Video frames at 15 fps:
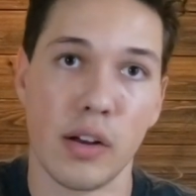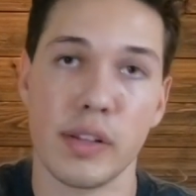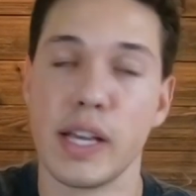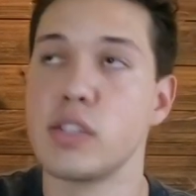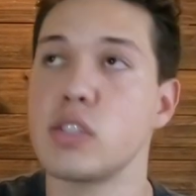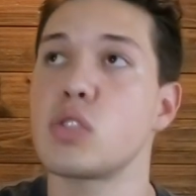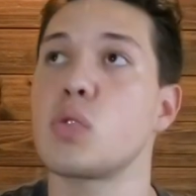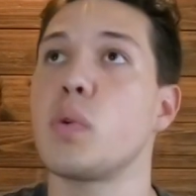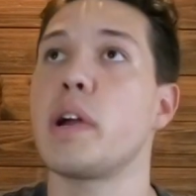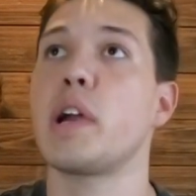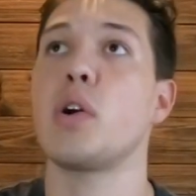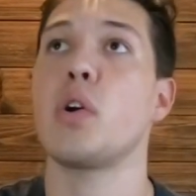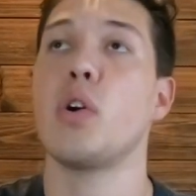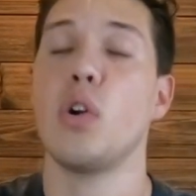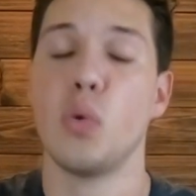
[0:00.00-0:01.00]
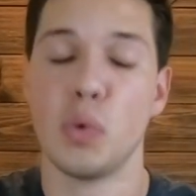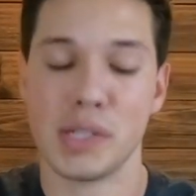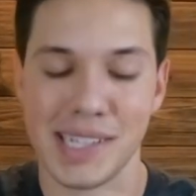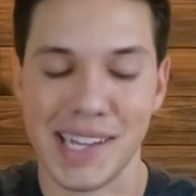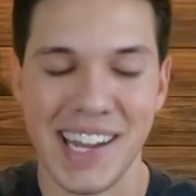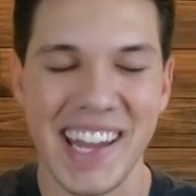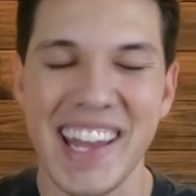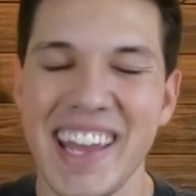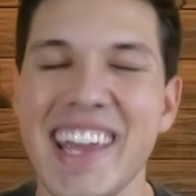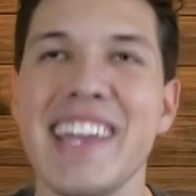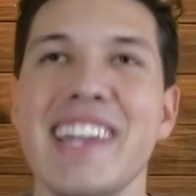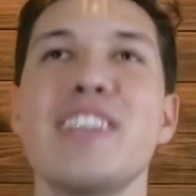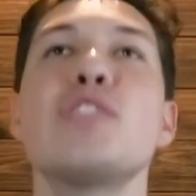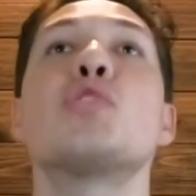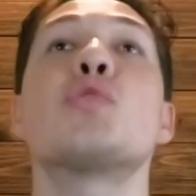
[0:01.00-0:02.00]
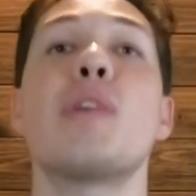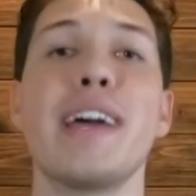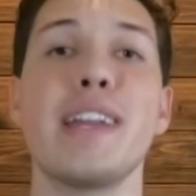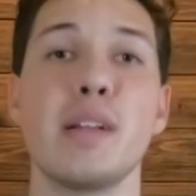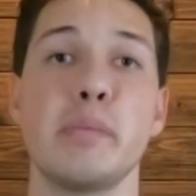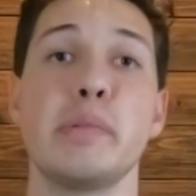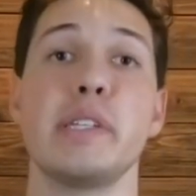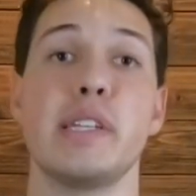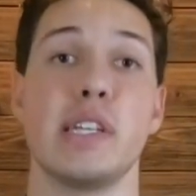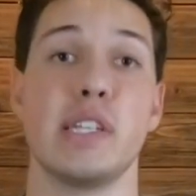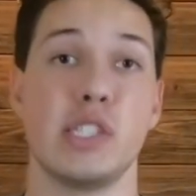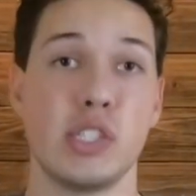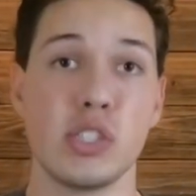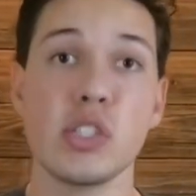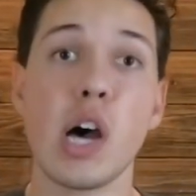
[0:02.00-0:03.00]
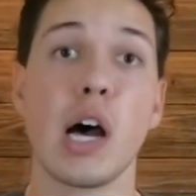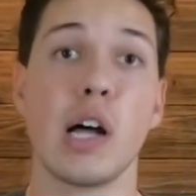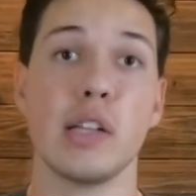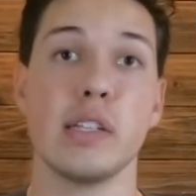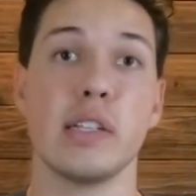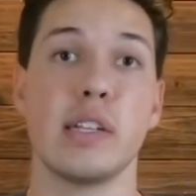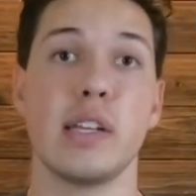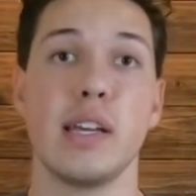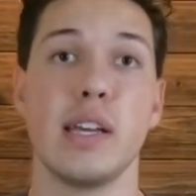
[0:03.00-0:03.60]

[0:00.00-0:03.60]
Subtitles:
That square was incredibly solid.